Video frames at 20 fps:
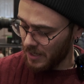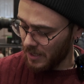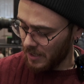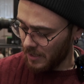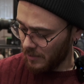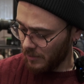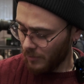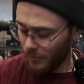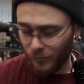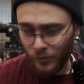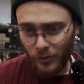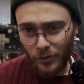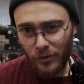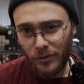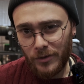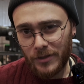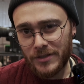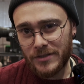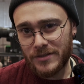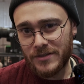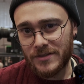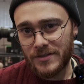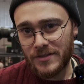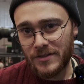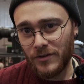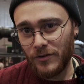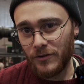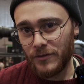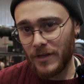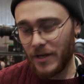Overall, it's
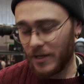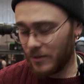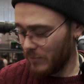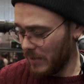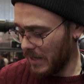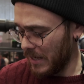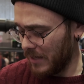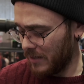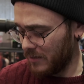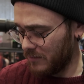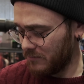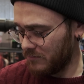not that bad.